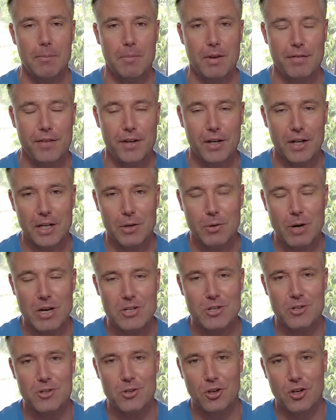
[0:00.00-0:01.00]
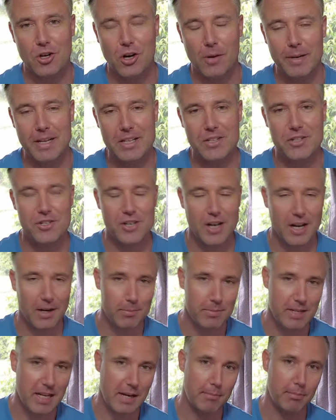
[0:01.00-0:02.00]
if you've got any questions or comments, chuck
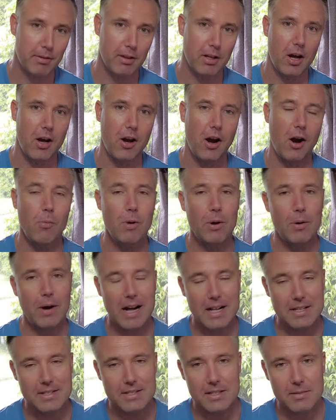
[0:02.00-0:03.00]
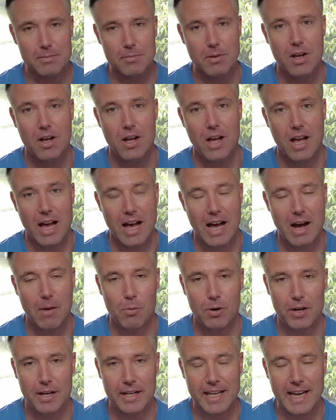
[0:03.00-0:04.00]
them down below. I will answer them,
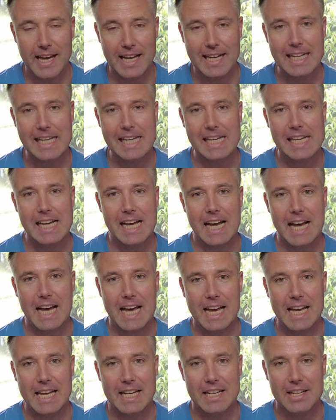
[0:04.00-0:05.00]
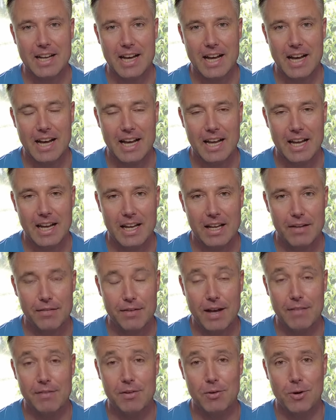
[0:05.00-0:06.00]
what I can. And if
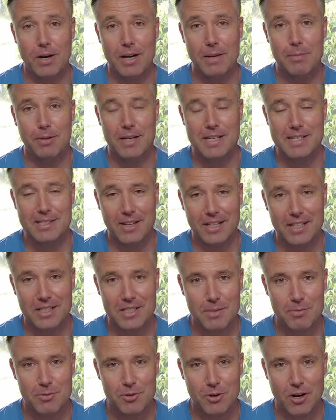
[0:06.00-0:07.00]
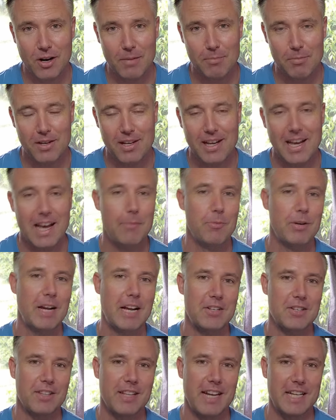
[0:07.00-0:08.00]
you haven't already, please like and subscribe, and we'll
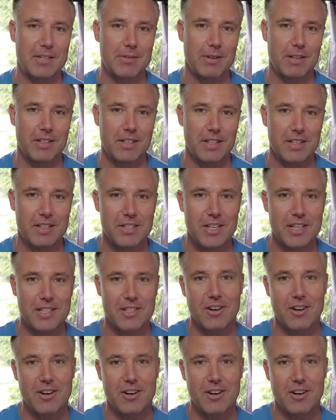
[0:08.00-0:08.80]
catch you on the next one. Cheers,